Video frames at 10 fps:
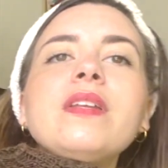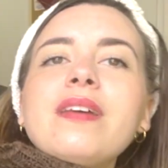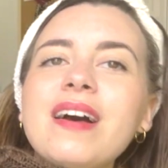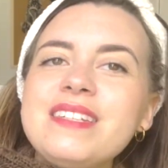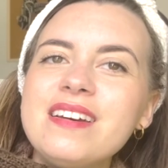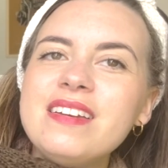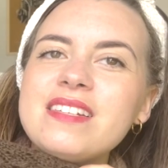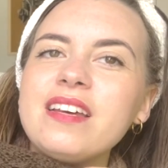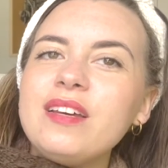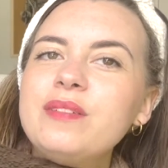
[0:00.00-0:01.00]
I dyed
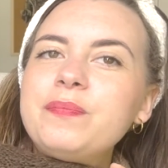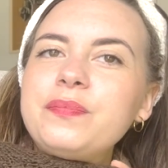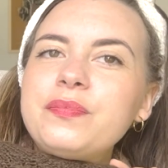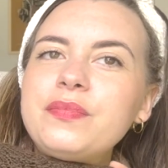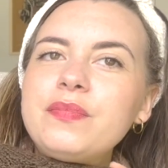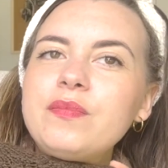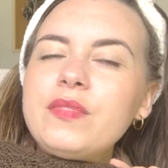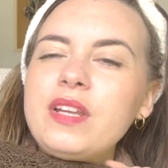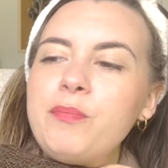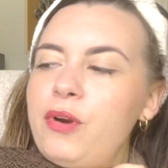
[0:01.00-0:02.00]
it
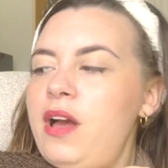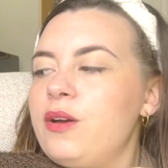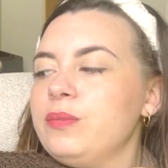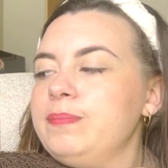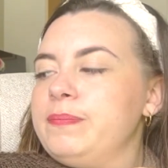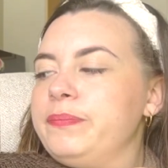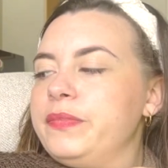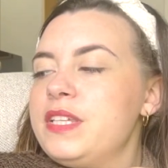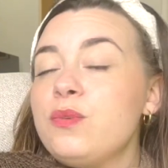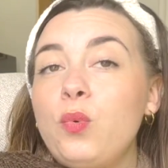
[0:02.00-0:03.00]
in a brown.
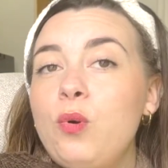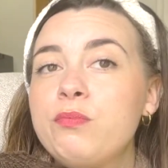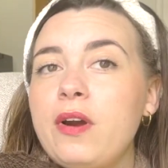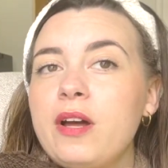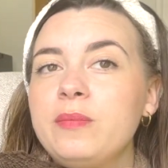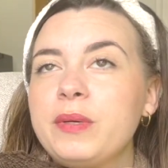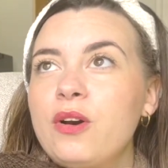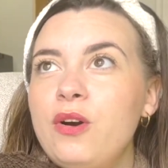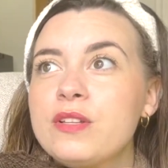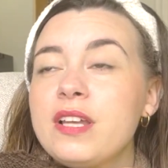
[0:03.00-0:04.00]
It's a warm brown,
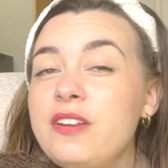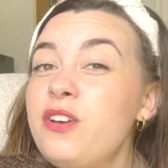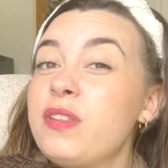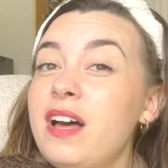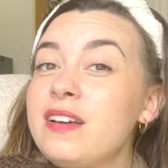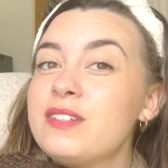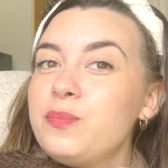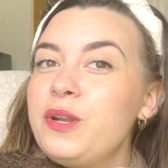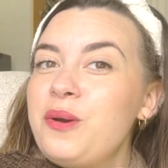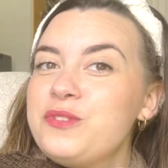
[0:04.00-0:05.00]
because I know that, because
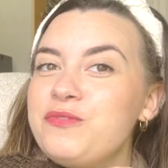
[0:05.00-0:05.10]
when I was